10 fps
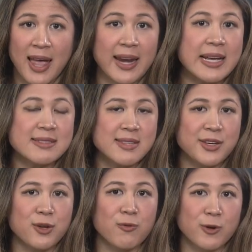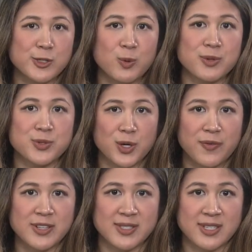and continue virtual
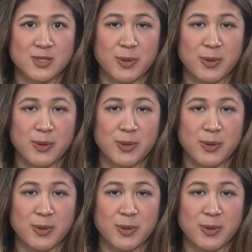services